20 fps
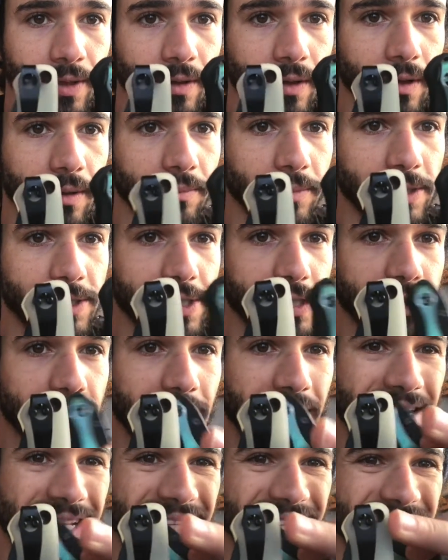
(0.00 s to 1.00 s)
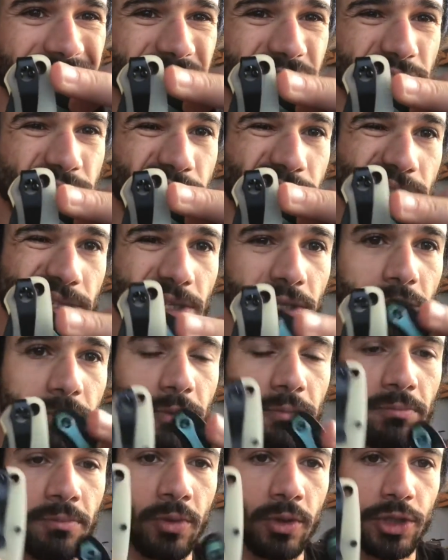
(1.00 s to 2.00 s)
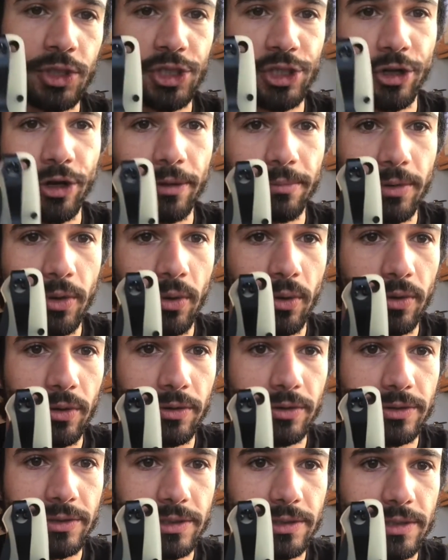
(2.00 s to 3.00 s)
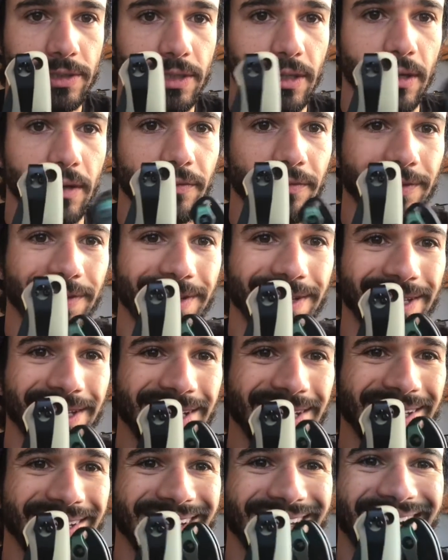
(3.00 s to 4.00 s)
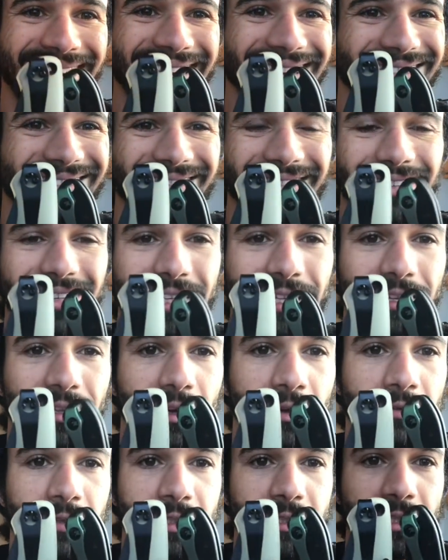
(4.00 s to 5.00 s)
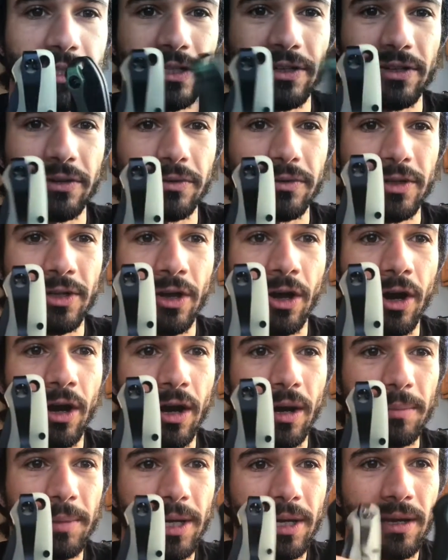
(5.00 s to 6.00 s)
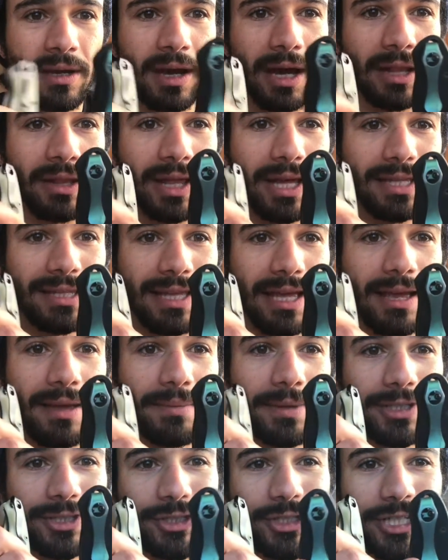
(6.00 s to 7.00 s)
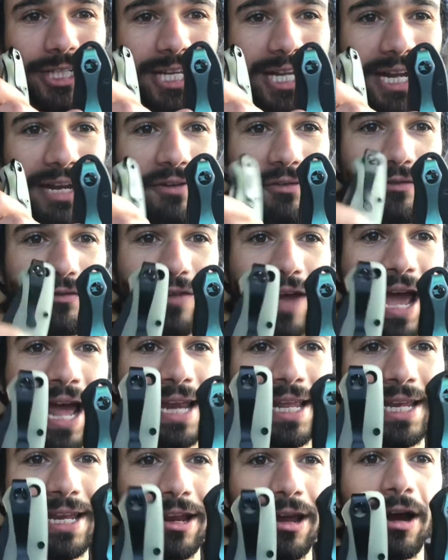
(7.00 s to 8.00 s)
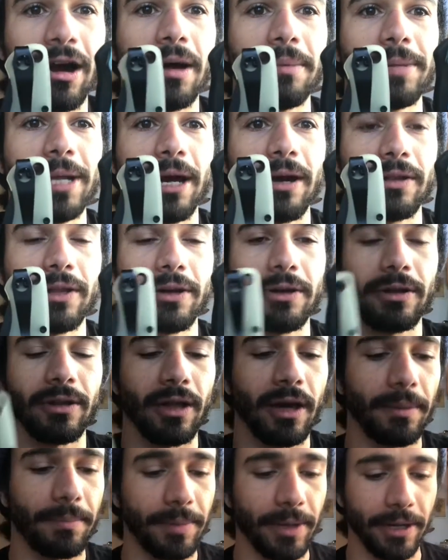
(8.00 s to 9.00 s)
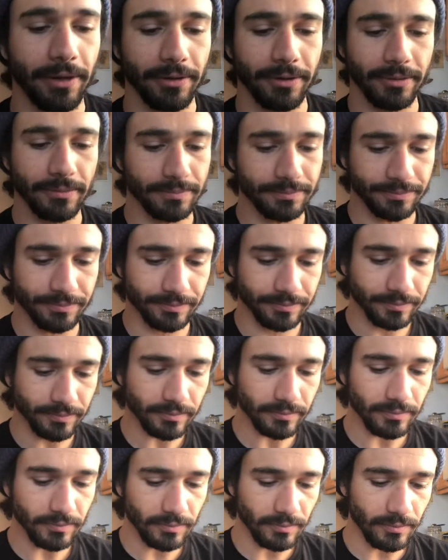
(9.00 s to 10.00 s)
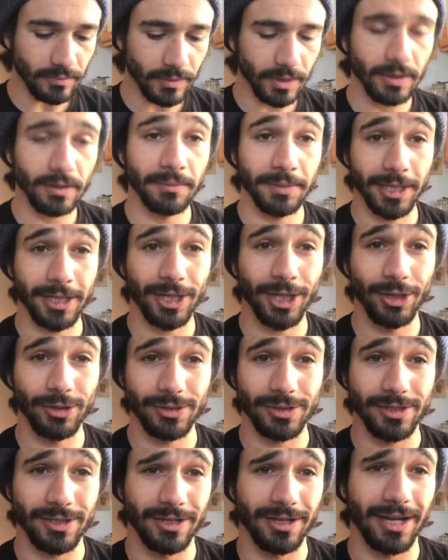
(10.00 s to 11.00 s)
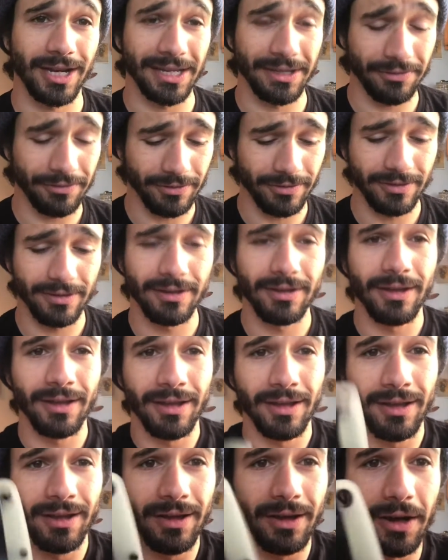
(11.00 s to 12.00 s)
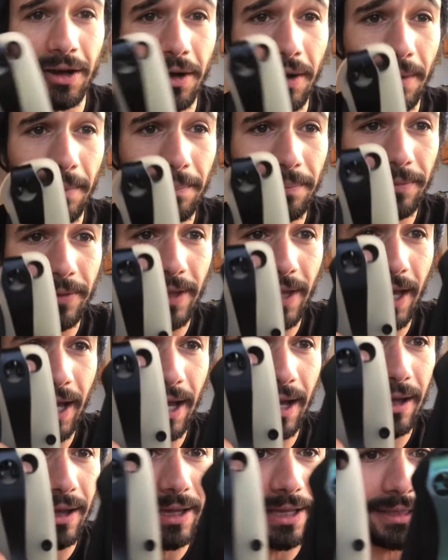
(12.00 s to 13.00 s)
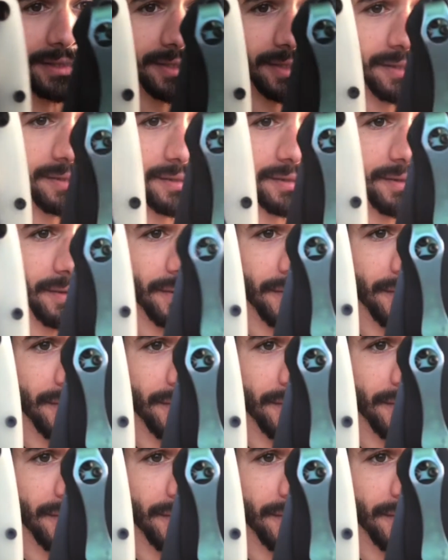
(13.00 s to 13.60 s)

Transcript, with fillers: Um, this is kind of like you know, more sharp corners and stuff, and I don't really love this little knob. I like the MXG kind of fatty knob down there a lot better. Let me close the knife. Um, yeah, it's